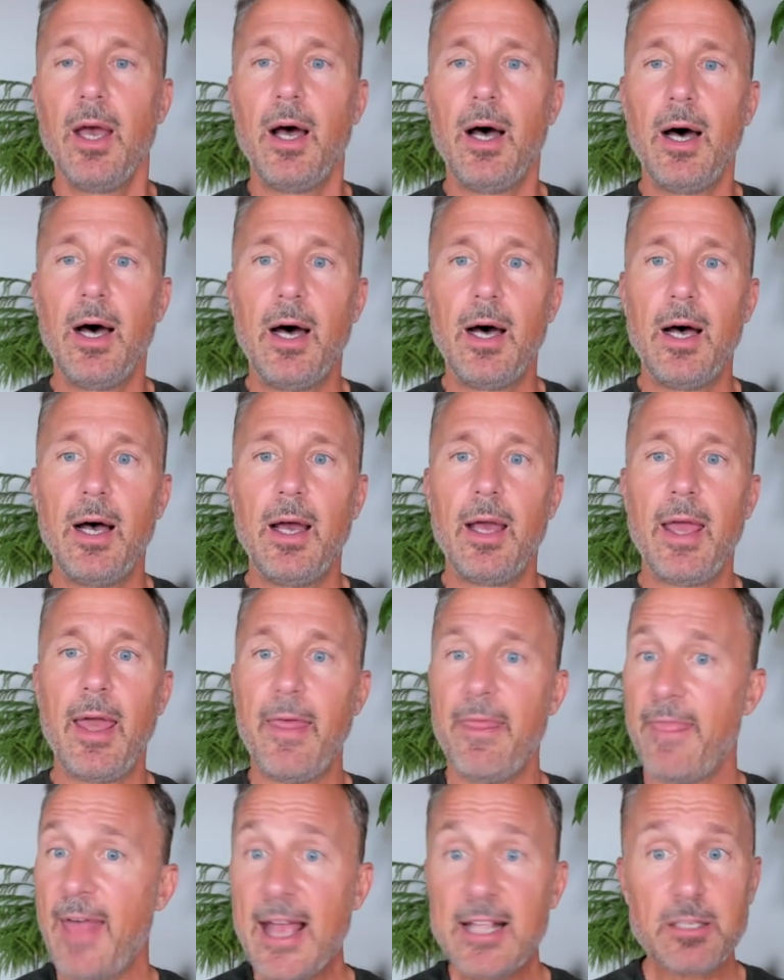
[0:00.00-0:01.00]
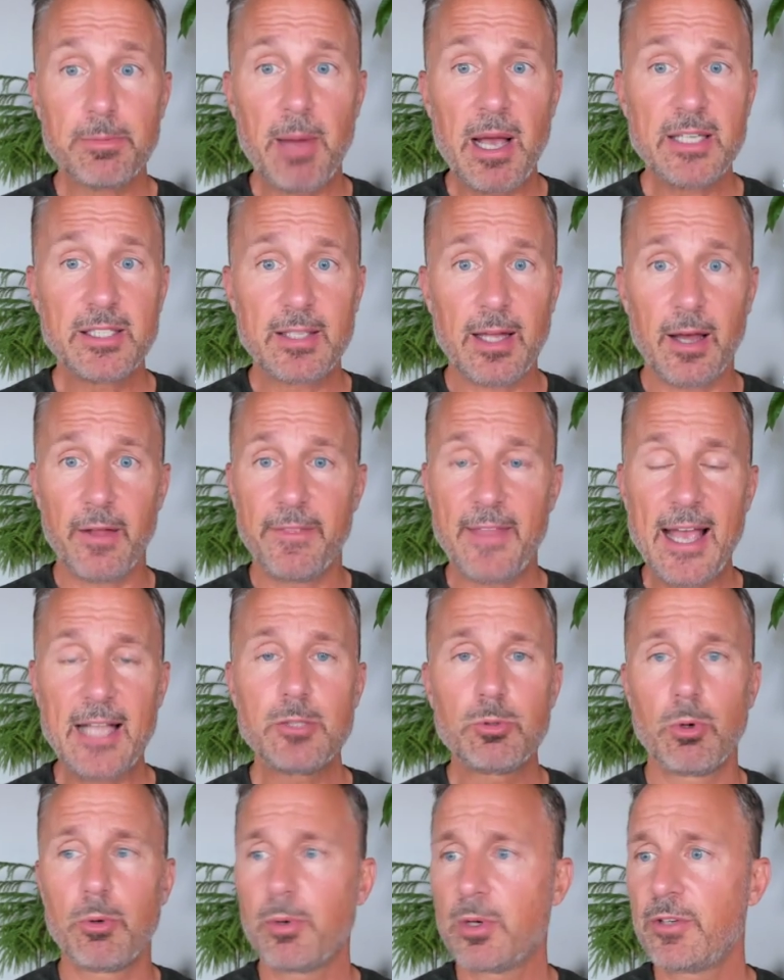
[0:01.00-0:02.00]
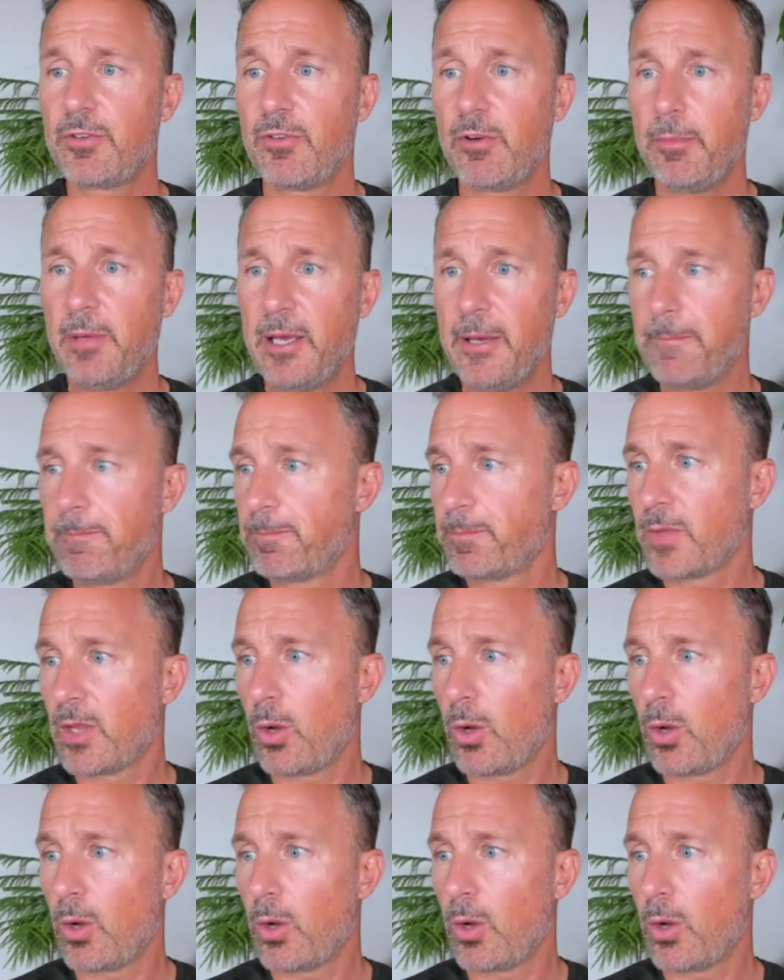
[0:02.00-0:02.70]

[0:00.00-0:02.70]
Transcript: And that's my style. That's what works for me.